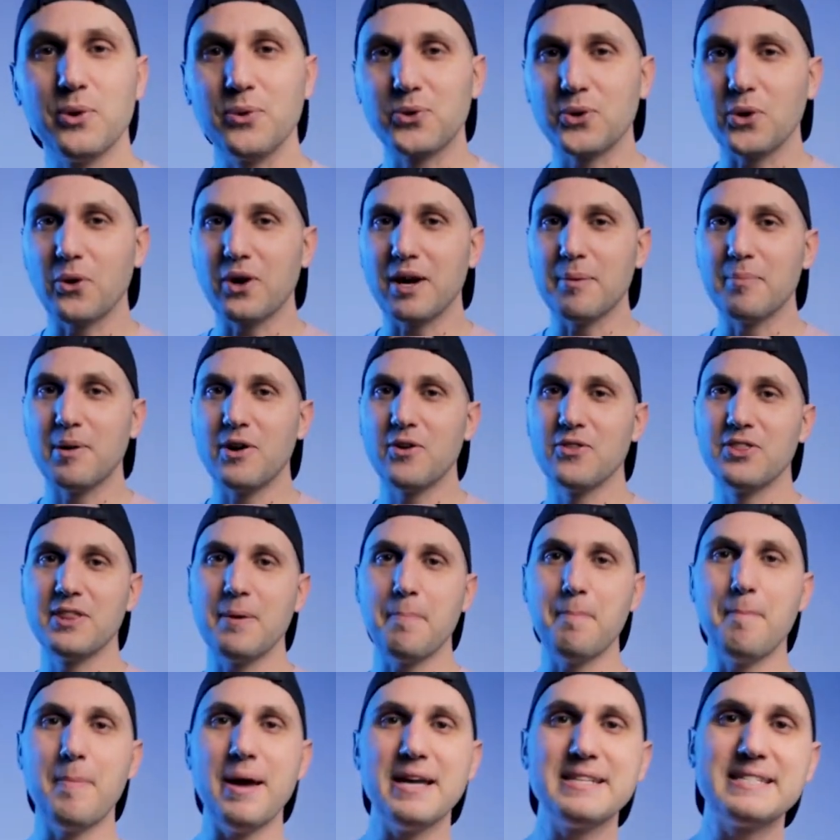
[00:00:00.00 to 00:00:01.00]
we'll talk about
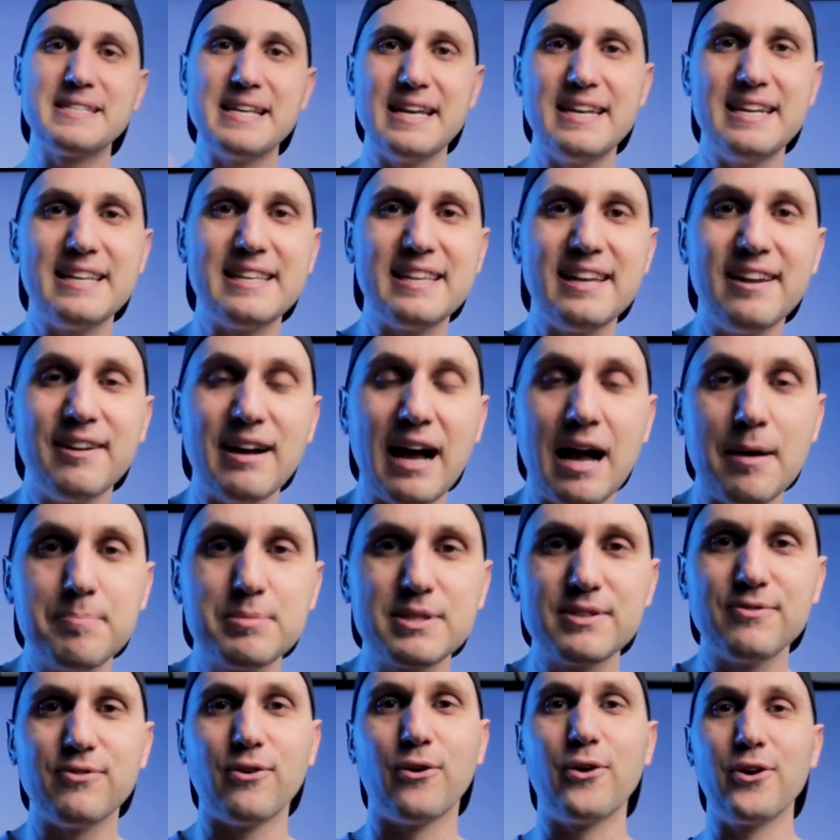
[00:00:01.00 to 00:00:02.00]
the best editing
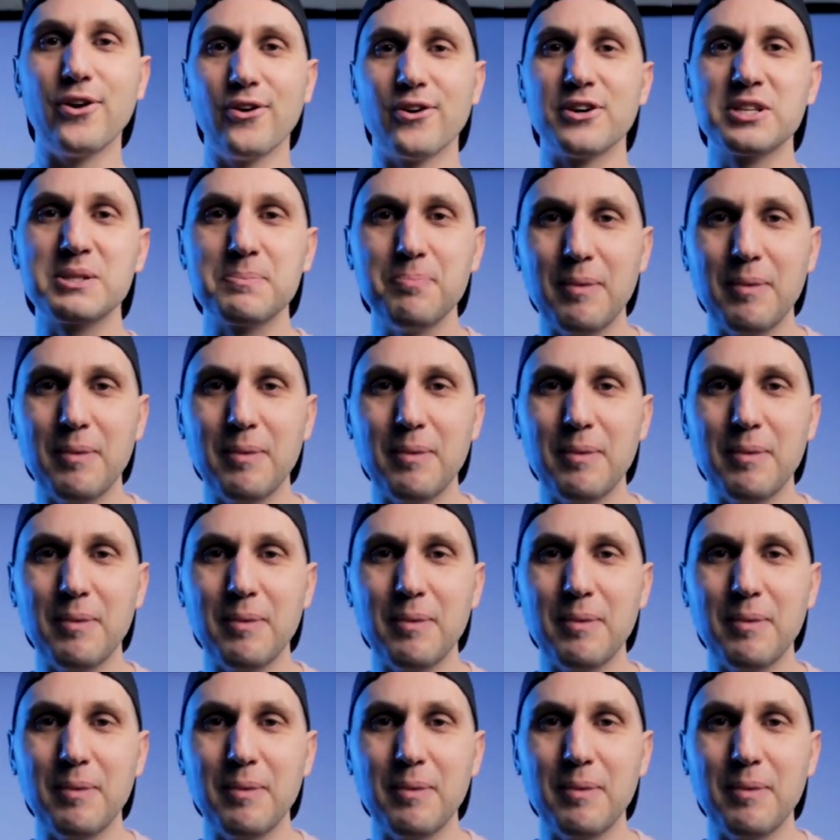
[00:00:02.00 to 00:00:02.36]
apps for your